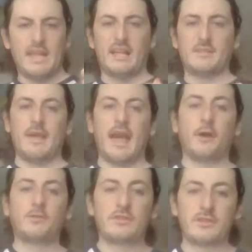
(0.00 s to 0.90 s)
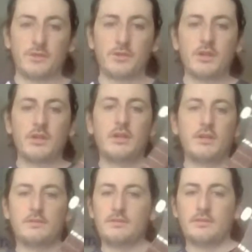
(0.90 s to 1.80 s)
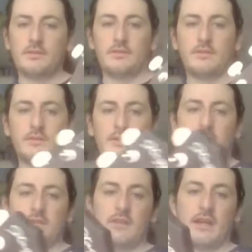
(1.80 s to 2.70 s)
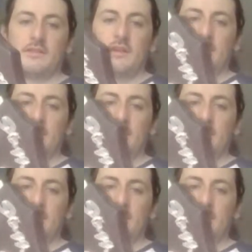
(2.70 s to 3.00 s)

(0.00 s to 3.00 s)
it's a bit out, so don't want to get into that.